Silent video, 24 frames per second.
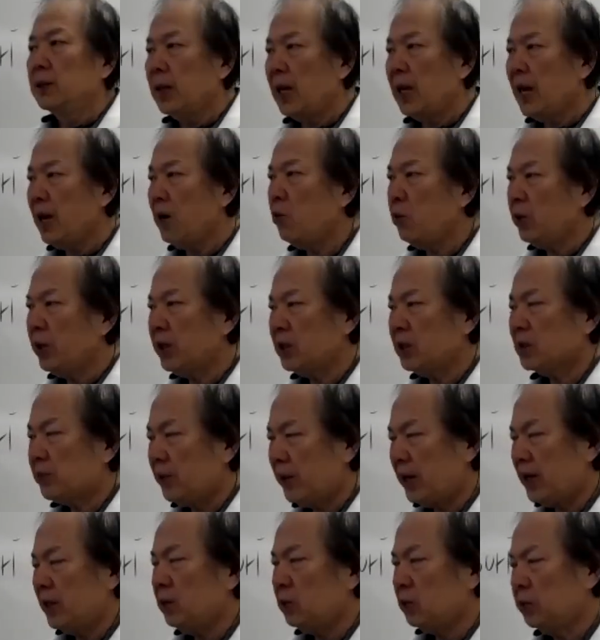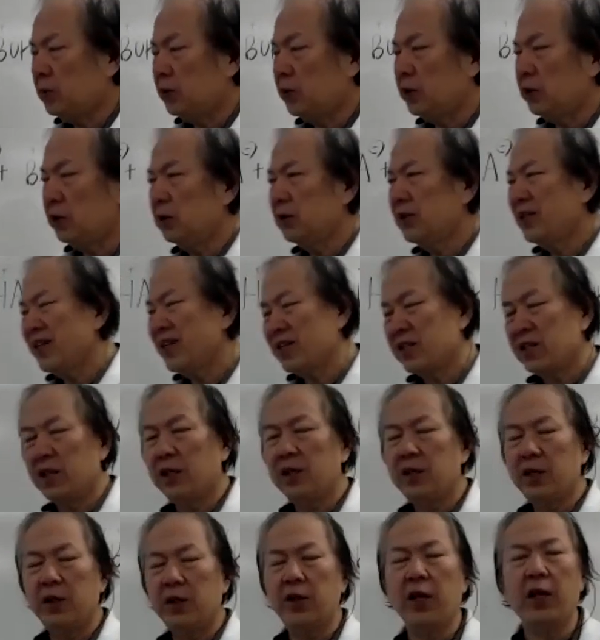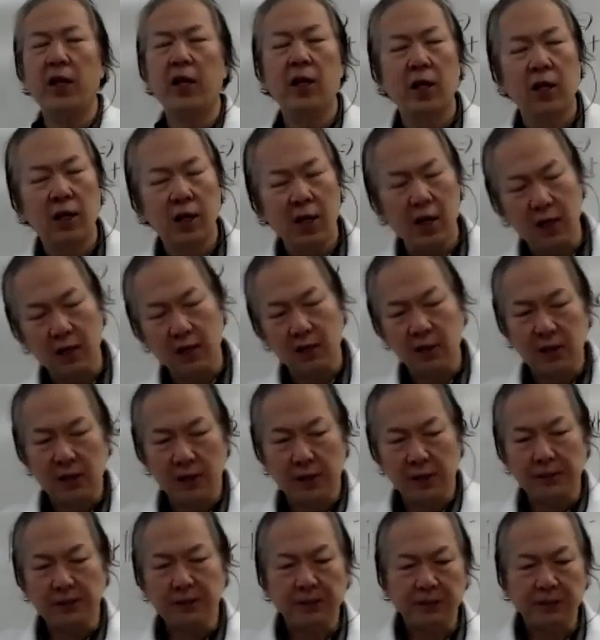Then we explain to you the third thing is,